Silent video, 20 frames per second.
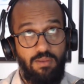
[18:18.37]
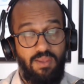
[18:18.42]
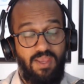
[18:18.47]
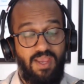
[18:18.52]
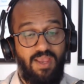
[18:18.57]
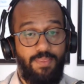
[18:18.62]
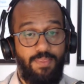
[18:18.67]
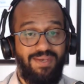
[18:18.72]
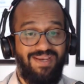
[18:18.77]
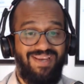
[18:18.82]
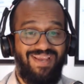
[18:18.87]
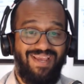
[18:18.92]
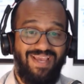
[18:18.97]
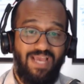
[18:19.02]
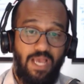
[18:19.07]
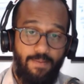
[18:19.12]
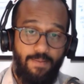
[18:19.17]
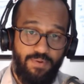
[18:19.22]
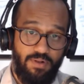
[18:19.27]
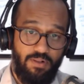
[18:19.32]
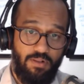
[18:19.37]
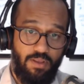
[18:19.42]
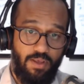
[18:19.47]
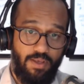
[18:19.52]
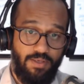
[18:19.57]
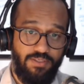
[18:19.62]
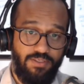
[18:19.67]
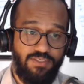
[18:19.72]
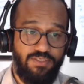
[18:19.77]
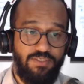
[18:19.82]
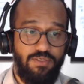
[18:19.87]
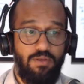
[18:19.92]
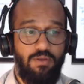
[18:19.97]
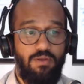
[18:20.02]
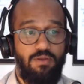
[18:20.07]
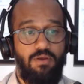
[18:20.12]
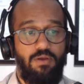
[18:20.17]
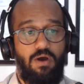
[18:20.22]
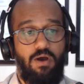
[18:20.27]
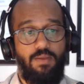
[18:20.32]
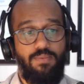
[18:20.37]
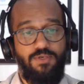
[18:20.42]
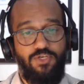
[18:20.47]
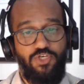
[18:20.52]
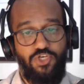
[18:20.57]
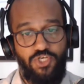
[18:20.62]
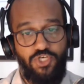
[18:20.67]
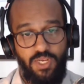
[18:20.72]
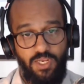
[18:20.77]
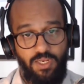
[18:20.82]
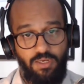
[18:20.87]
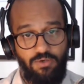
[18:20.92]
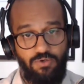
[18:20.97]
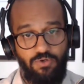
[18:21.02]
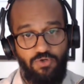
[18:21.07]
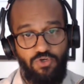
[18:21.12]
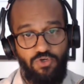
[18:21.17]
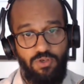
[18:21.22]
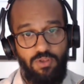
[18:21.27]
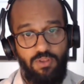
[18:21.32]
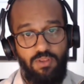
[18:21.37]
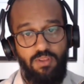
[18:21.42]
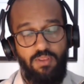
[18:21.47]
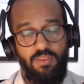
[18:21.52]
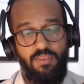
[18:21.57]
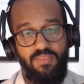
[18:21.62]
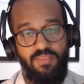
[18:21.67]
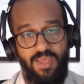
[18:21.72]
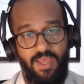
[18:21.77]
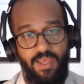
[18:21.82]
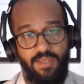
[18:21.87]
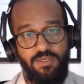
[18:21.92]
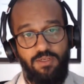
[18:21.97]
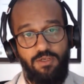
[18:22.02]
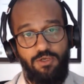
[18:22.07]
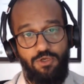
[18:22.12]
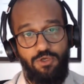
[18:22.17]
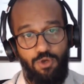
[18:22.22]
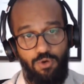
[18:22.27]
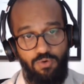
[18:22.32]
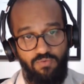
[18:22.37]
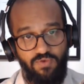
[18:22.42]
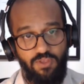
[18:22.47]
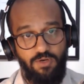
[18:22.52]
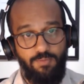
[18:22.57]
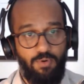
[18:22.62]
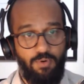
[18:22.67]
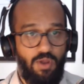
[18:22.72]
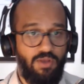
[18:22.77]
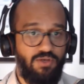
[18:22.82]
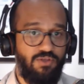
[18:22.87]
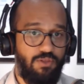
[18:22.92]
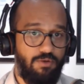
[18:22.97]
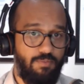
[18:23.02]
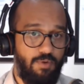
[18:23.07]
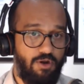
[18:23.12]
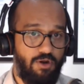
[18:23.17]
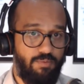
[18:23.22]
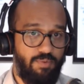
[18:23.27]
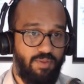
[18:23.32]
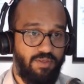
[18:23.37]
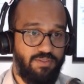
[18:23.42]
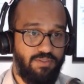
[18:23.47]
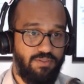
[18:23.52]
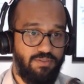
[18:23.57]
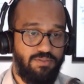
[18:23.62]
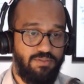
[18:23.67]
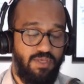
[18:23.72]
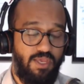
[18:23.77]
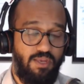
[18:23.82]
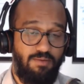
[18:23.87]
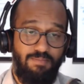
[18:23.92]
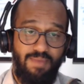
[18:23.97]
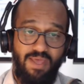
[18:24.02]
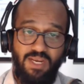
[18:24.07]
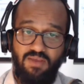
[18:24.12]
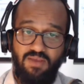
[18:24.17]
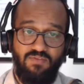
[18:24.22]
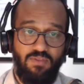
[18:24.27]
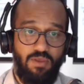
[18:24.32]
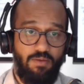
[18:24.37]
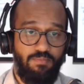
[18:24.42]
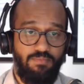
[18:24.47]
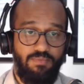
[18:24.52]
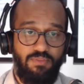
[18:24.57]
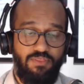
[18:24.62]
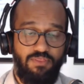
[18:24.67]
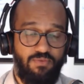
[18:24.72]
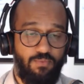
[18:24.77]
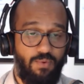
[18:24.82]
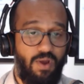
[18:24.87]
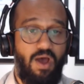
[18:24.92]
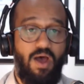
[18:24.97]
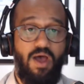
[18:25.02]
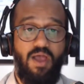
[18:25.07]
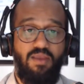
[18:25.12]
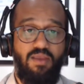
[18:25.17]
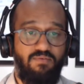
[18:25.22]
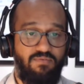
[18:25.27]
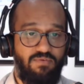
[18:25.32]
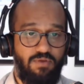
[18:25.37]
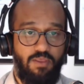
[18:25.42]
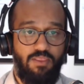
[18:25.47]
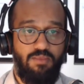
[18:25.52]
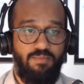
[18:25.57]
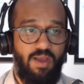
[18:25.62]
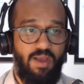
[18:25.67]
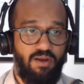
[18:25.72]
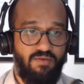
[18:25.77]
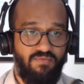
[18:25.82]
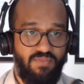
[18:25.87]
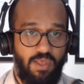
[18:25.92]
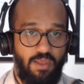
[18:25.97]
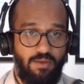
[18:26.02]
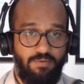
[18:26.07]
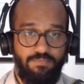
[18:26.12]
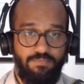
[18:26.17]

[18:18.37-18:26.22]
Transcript: and then capitalize on the change that COVID brought to their marketplaces. And many of them thrived on the back of that.